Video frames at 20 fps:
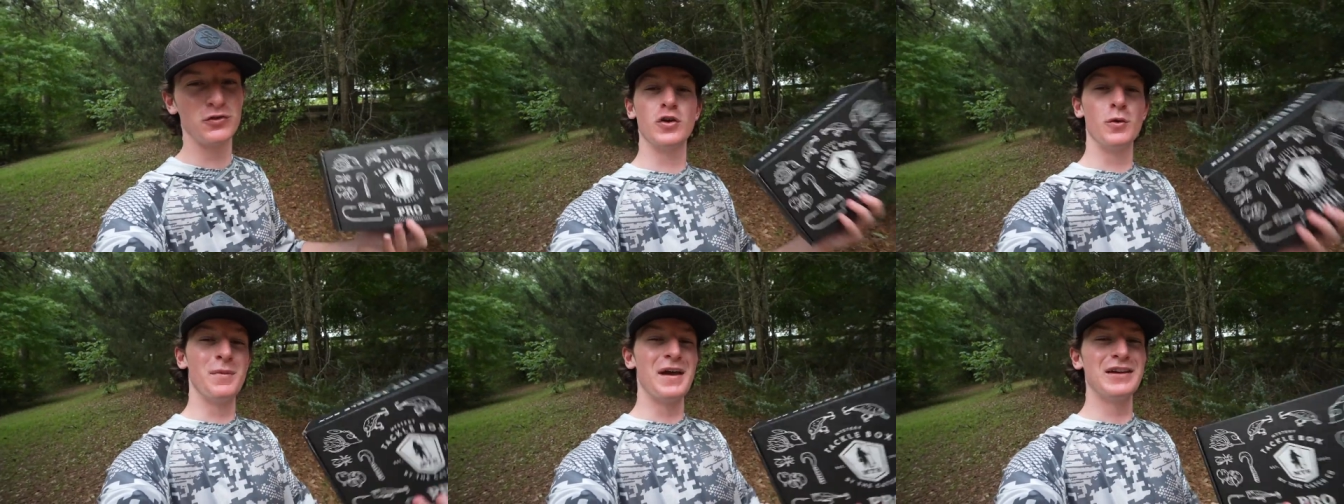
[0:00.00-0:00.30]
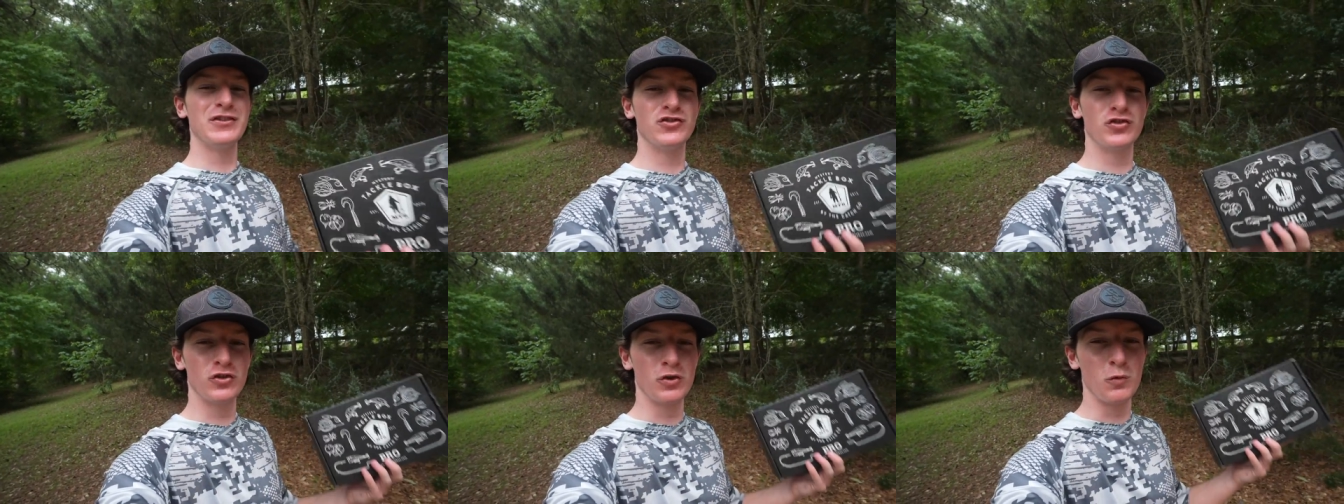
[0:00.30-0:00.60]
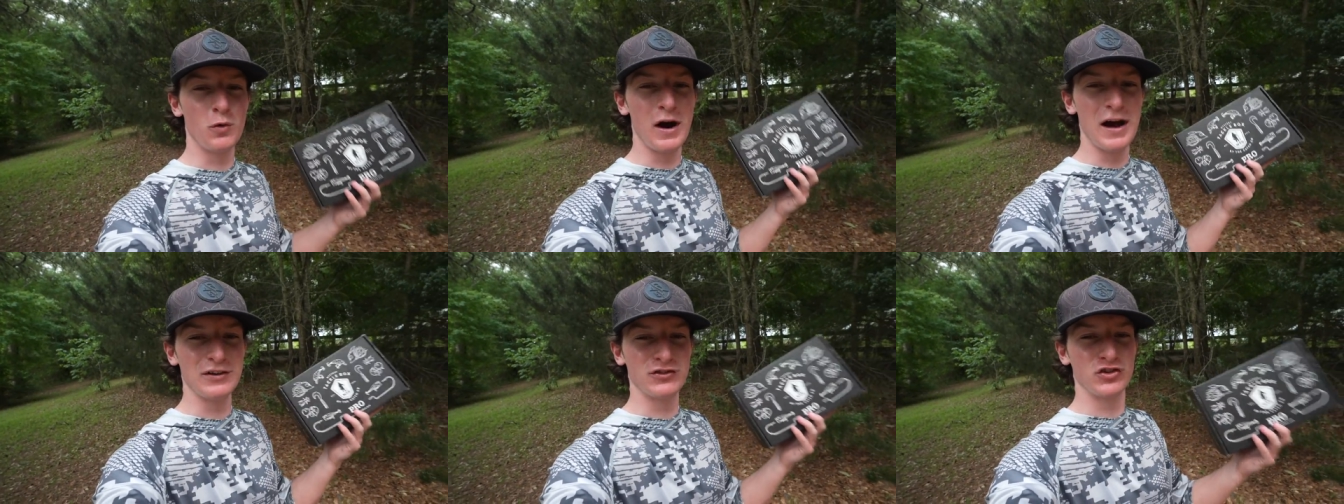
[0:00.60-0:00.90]
So make sure to
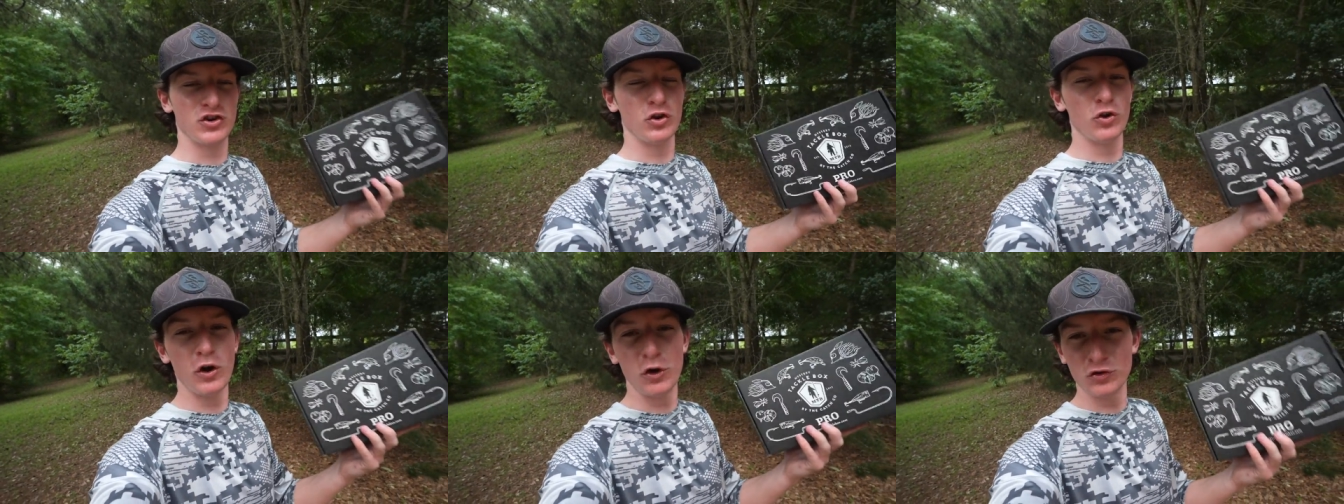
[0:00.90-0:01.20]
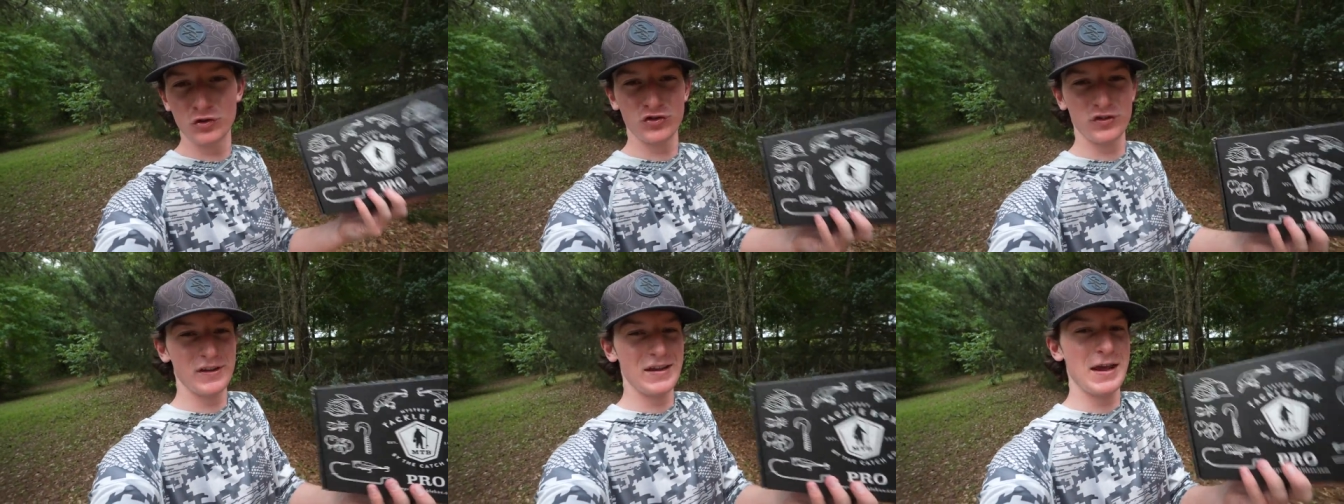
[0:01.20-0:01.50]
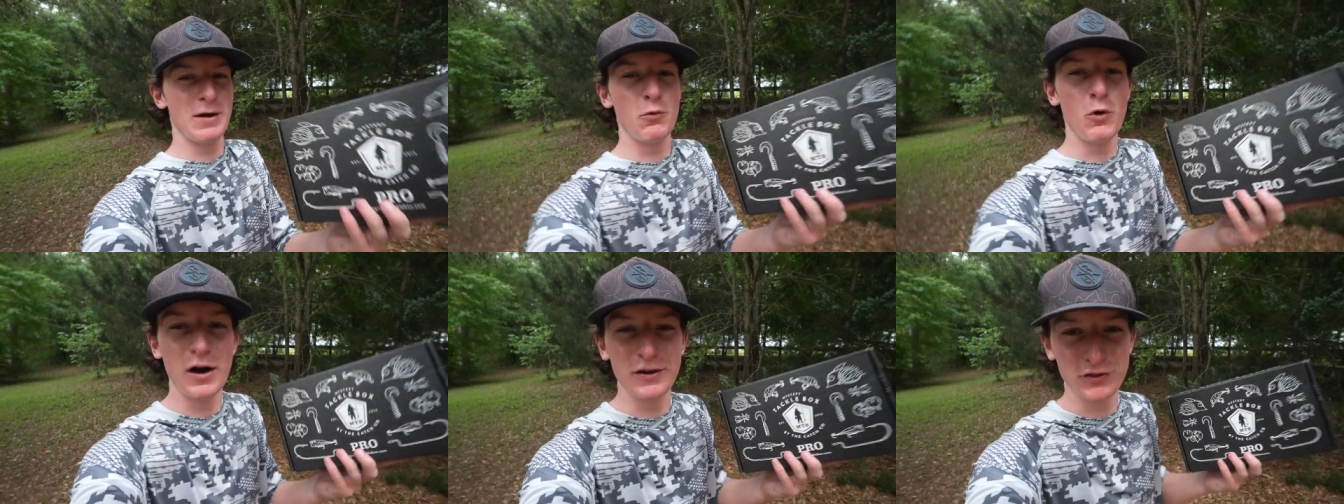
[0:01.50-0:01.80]
watch
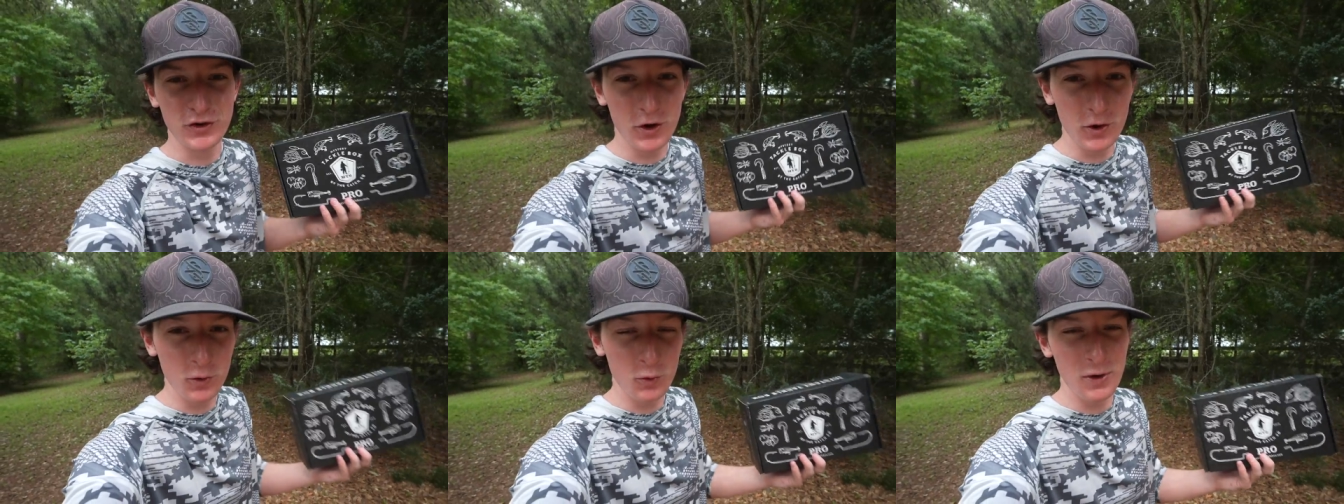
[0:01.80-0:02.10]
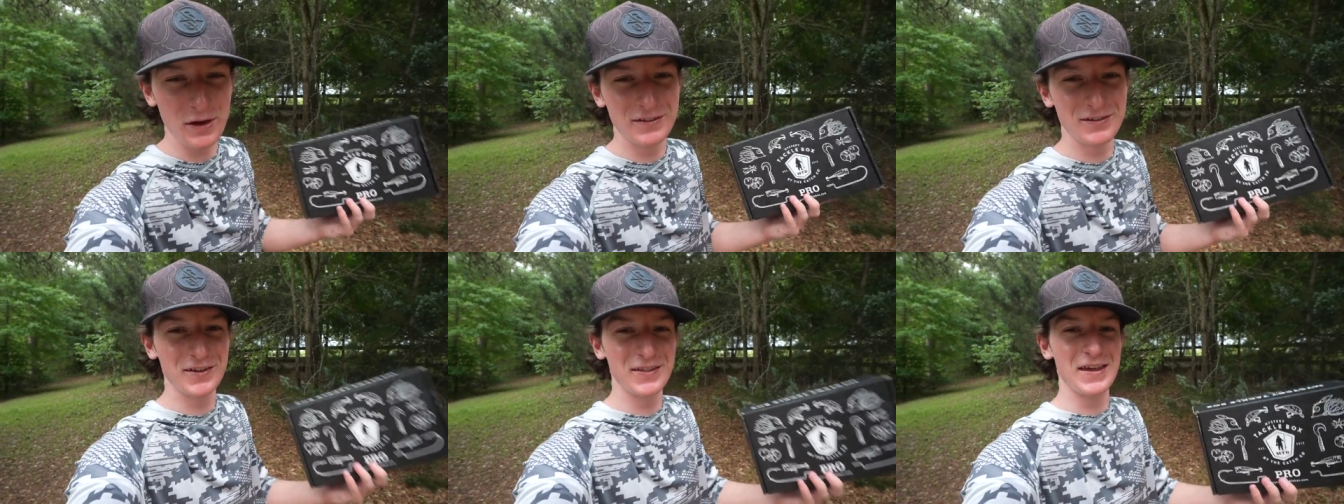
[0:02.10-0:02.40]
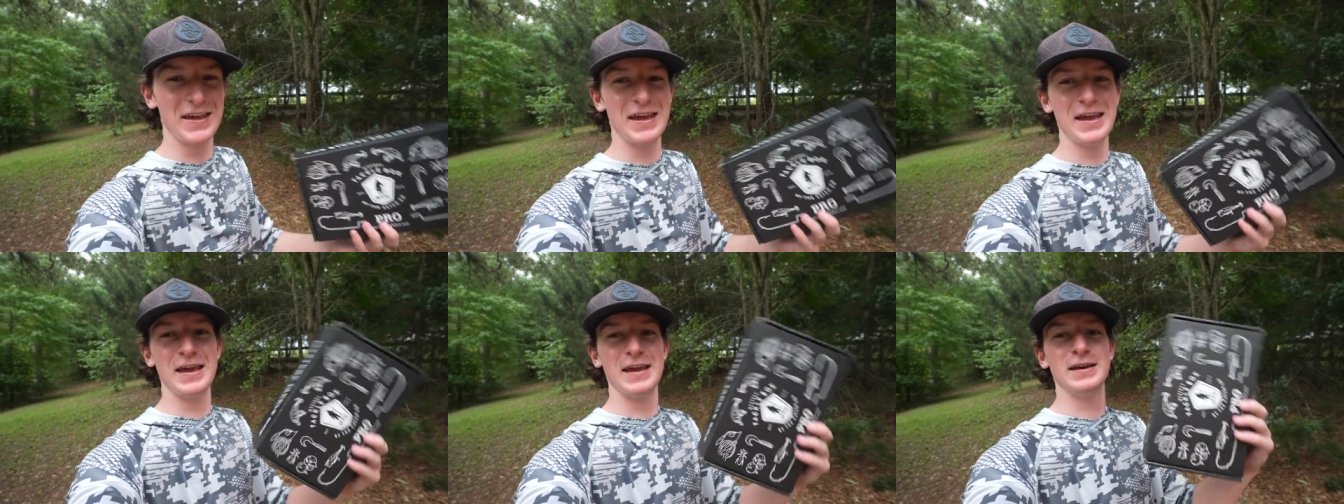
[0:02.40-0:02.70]
closely and watch all the way to
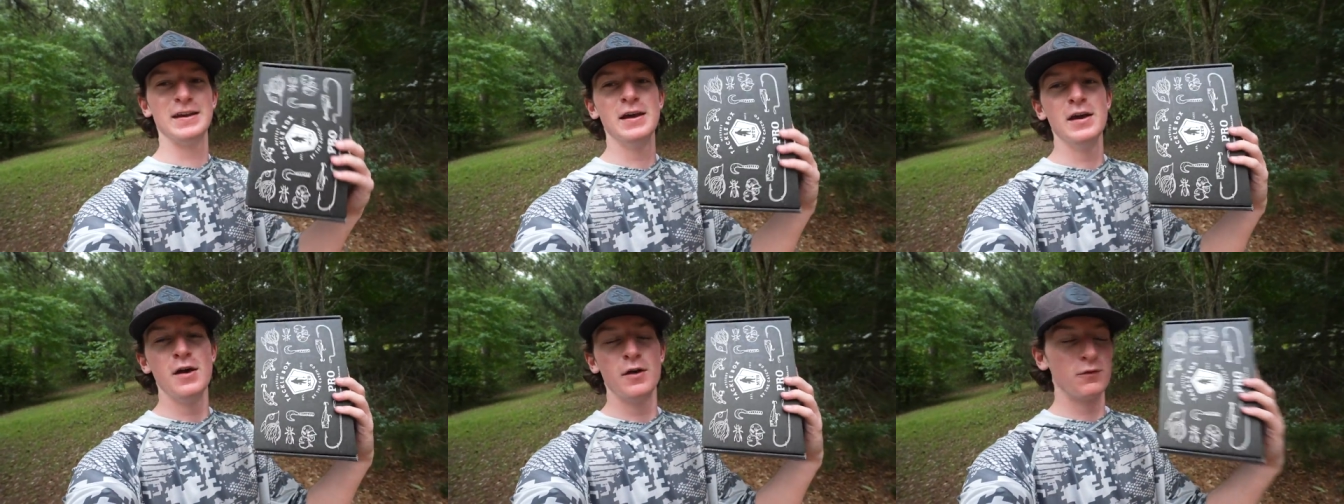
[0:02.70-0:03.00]
the end